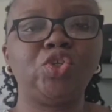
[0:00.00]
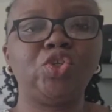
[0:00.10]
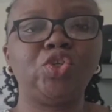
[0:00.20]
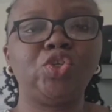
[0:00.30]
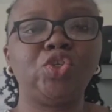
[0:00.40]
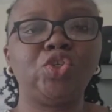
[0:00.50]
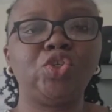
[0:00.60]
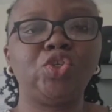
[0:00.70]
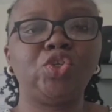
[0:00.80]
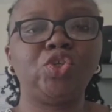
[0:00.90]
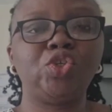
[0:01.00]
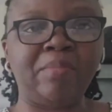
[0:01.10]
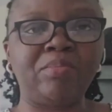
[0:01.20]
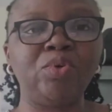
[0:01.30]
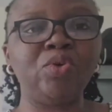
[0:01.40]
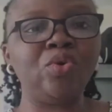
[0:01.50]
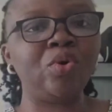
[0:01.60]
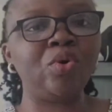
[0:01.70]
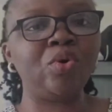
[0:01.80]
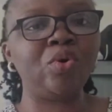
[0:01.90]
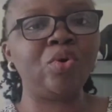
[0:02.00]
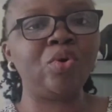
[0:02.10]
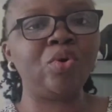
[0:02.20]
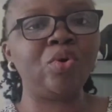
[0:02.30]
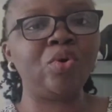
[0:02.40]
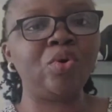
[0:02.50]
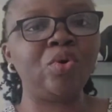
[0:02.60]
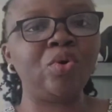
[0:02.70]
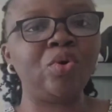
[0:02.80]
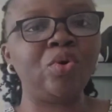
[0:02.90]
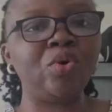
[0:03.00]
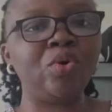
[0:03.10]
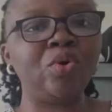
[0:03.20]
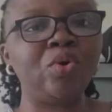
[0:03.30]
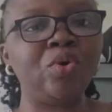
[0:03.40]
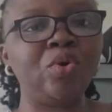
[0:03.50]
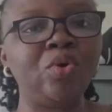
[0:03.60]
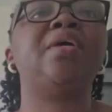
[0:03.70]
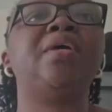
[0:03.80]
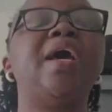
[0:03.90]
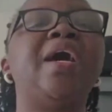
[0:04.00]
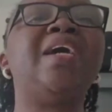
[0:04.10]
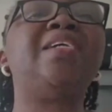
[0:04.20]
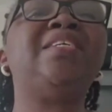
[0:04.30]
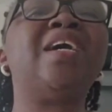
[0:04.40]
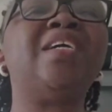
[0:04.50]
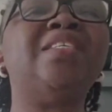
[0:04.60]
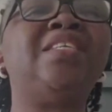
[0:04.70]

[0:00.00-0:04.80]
to write the exam. No centers in Nigeria then.